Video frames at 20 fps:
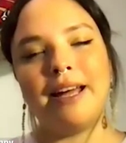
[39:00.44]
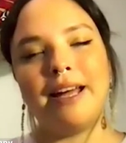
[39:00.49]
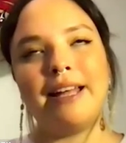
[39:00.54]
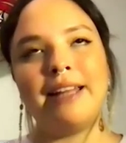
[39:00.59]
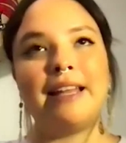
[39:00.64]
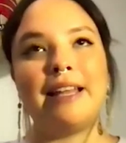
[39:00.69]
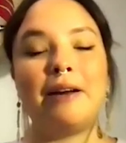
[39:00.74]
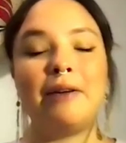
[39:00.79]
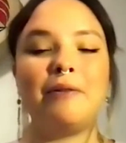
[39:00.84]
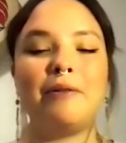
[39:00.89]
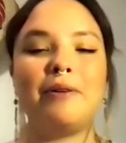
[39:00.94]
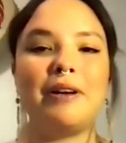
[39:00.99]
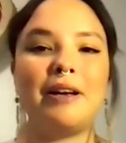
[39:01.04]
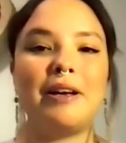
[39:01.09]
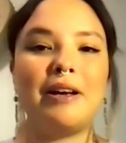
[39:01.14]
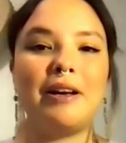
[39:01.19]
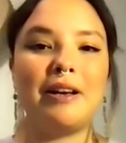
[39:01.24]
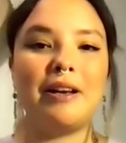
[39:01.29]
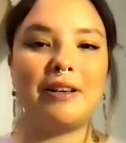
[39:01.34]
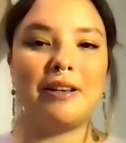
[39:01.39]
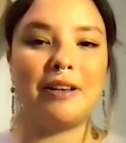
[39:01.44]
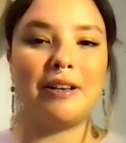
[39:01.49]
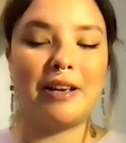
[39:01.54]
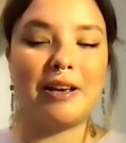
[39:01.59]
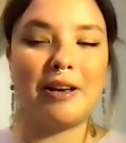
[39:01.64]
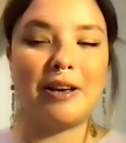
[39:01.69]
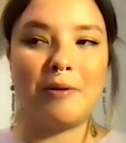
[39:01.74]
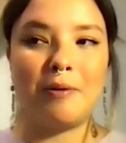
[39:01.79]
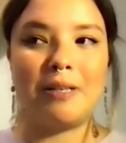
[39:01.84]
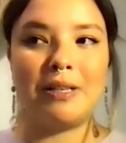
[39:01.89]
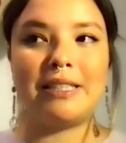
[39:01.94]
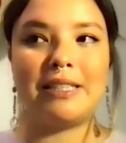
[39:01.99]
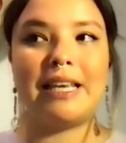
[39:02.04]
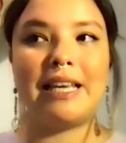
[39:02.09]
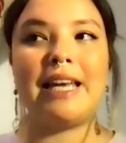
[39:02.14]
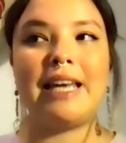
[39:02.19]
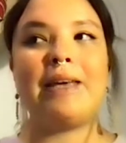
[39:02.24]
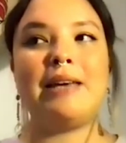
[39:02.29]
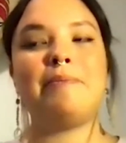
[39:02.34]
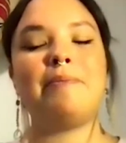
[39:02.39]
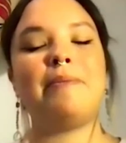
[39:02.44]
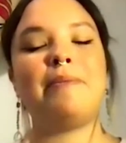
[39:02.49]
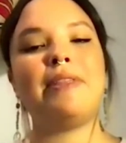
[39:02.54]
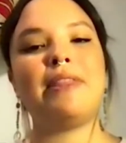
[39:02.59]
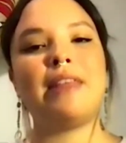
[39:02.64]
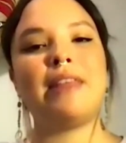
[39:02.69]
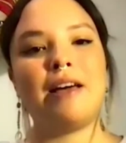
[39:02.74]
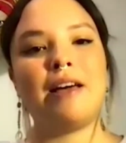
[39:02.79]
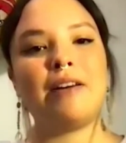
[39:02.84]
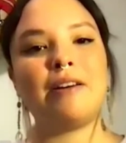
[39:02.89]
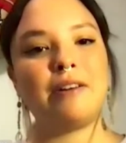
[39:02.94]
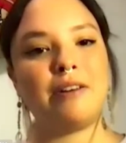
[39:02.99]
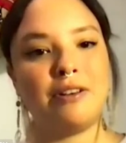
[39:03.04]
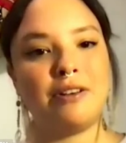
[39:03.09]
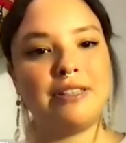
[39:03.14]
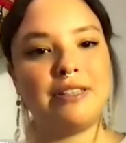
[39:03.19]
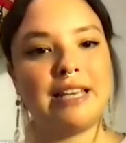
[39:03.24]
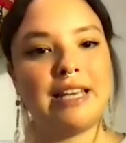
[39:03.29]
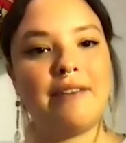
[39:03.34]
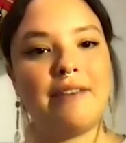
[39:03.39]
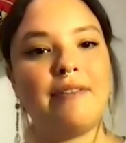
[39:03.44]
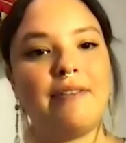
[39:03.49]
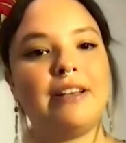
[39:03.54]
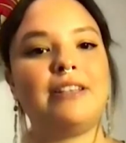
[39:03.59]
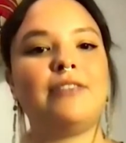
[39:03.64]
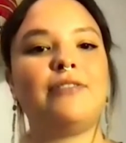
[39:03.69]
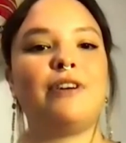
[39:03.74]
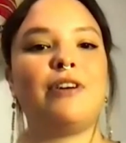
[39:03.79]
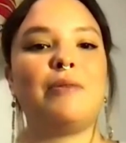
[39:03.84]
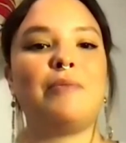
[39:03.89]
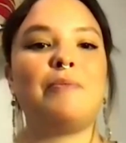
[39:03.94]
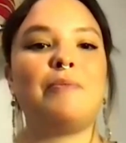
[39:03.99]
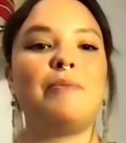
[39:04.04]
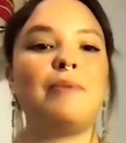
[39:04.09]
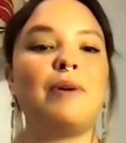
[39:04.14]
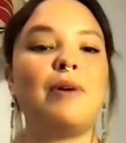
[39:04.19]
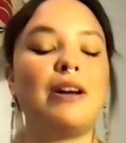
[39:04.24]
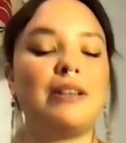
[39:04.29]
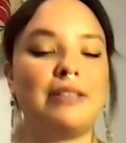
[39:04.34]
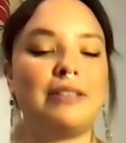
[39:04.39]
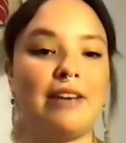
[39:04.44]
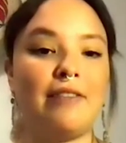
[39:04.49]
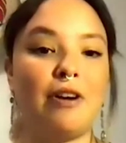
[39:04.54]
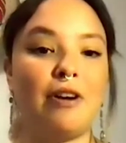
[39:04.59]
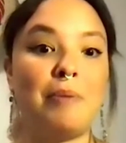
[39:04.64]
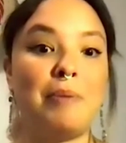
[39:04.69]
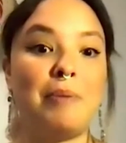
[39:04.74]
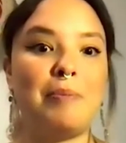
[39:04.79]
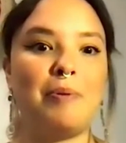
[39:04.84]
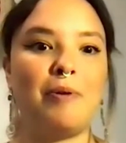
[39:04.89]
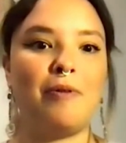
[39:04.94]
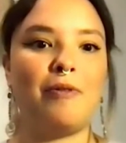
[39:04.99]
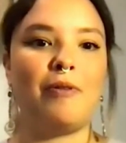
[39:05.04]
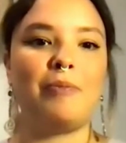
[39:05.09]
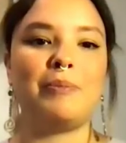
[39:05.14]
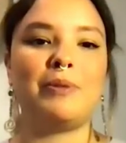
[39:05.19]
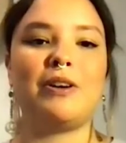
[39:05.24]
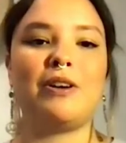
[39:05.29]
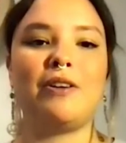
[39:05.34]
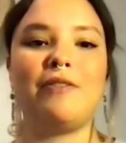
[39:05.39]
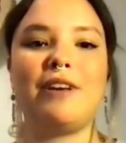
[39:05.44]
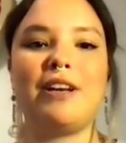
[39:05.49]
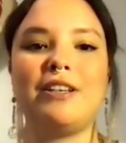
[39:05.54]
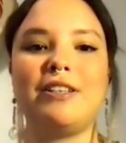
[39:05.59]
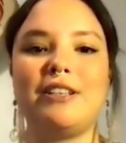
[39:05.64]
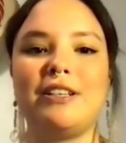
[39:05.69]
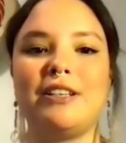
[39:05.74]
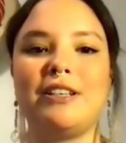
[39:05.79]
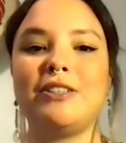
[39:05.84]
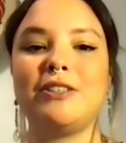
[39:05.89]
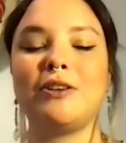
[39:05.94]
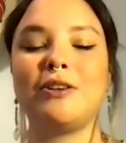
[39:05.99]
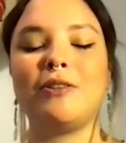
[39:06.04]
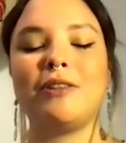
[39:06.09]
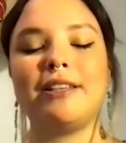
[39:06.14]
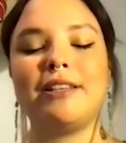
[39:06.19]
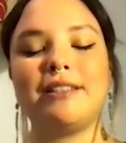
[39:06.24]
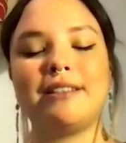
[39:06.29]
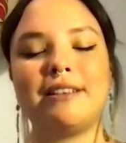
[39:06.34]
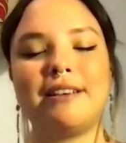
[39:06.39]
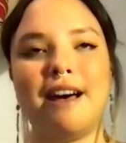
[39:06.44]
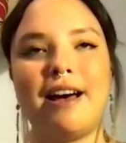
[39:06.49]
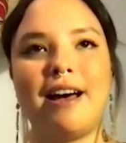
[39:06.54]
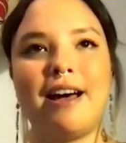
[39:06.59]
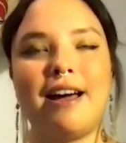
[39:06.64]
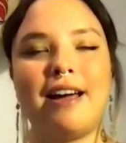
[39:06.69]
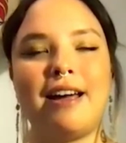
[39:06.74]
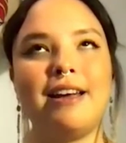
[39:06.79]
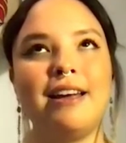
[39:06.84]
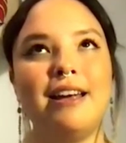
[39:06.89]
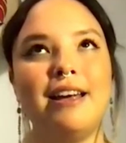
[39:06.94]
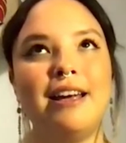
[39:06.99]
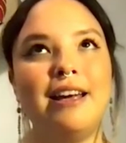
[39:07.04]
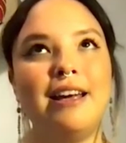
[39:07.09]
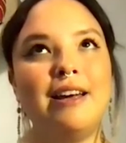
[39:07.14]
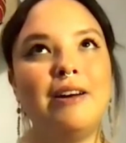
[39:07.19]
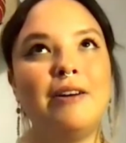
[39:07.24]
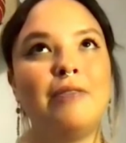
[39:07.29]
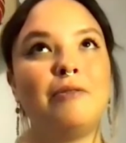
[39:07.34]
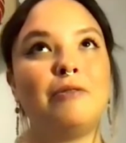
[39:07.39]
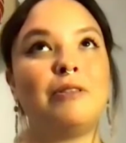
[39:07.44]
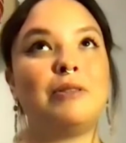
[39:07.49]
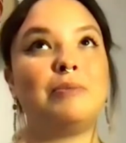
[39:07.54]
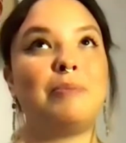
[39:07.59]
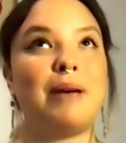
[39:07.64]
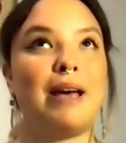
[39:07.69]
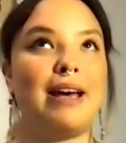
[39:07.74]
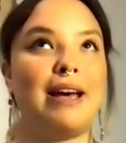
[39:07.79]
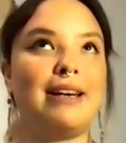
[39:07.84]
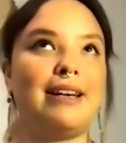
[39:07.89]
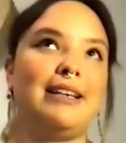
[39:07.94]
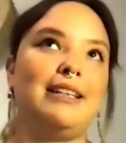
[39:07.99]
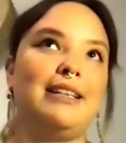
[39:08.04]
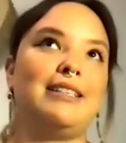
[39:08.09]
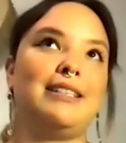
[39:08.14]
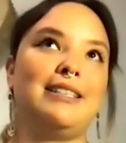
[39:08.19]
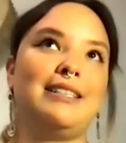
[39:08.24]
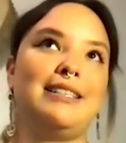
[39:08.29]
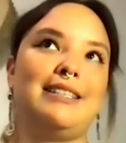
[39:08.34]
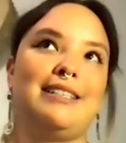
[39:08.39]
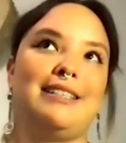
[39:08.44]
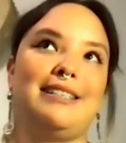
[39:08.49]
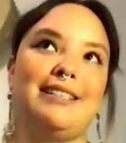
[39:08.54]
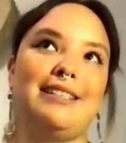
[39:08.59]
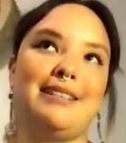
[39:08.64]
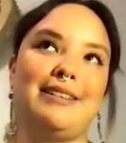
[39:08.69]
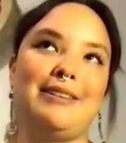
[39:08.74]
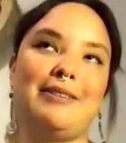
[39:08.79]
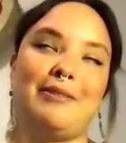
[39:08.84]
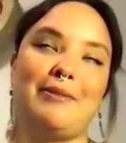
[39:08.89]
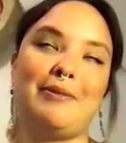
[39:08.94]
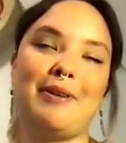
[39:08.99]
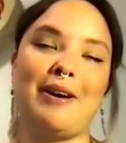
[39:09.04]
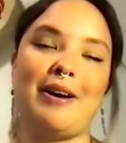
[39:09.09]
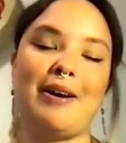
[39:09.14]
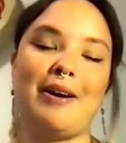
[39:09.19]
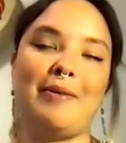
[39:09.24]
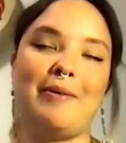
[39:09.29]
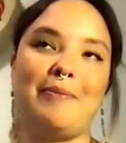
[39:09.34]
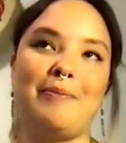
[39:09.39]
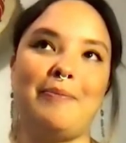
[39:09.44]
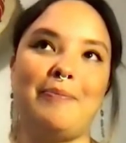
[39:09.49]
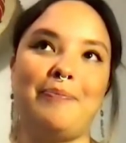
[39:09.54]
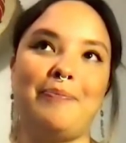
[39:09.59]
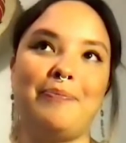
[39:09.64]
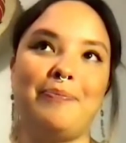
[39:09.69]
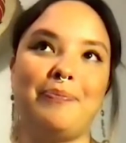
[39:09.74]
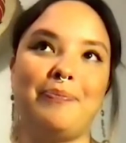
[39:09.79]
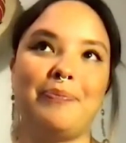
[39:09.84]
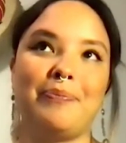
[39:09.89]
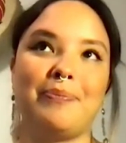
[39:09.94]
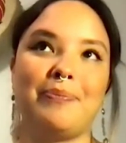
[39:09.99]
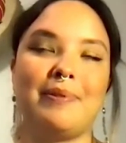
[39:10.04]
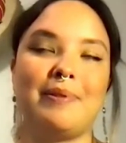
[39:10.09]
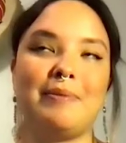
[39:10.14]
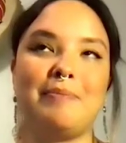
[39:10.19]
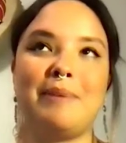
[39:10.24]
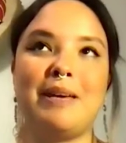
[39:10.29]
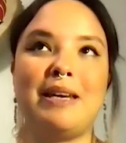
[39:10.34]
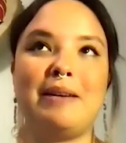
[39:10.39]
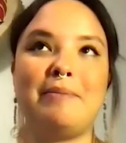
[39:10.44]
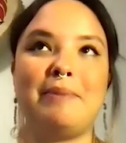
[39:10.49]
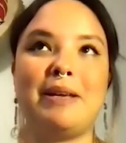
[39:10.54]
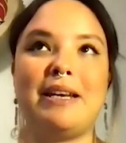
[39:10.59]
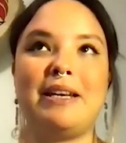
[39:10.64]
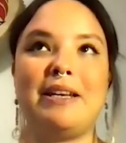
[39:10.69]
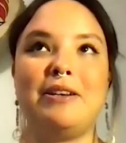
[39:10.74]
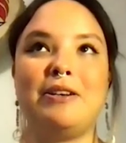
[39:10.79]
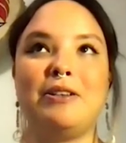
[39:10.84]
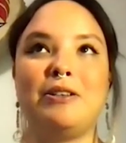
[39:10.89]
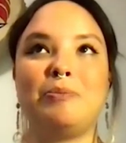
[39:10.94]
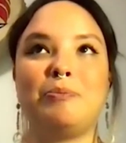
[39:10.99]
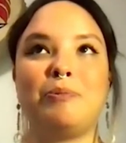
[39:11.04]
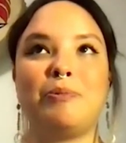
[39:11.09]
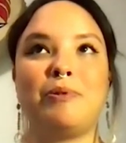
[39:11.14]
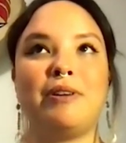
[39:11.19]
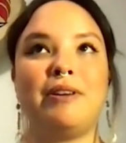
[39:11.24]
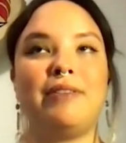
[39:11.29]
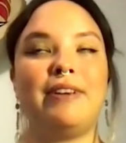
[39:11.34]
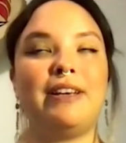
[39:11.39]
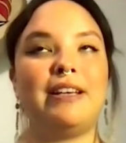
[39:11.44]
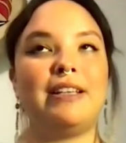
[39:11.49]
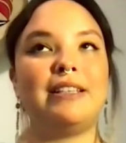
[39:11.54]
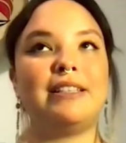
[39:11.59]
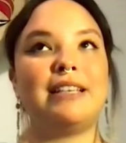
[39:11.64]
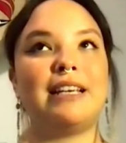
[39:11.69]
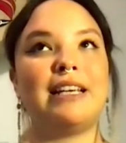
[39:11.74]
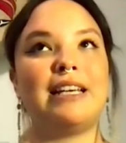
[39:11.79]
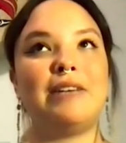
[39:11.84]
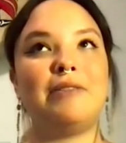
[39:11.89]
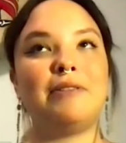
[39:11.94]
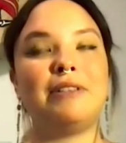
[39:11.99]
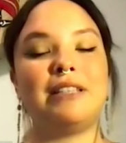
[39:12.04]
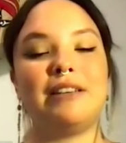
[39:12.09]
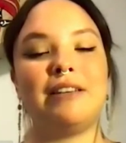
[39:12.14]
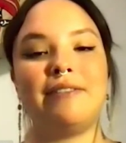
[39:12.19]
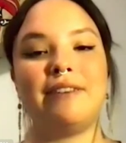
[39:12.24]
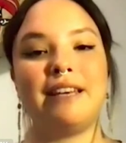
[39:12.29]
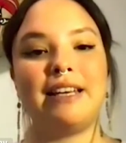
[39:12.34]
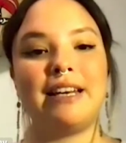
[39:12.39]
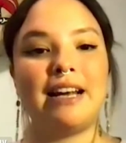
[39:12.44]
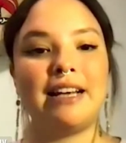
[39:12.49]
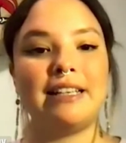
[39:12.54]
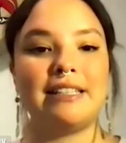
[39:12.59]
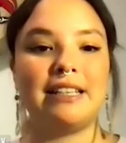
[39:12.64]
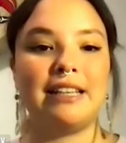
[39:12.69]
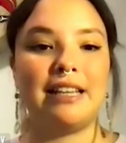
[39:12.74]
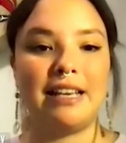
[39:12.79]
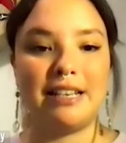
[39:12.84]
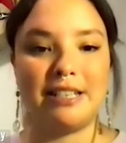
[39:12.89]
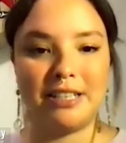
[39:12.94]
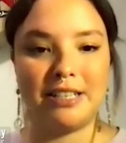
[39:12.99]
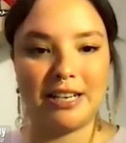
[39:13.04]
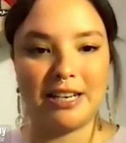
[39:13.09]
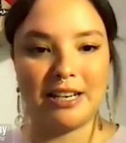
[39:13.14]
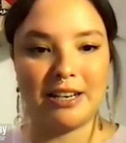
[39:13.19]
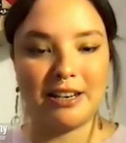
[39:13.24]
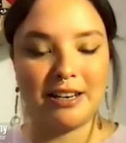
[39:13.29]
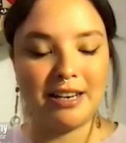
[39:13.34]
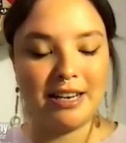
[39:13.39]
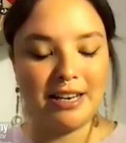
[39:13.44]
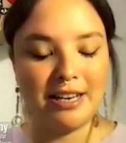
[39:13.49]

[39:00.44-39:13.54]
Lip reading: that it was him that could save our people from starvation. So this guy was banished many years previous, and he was living in isolation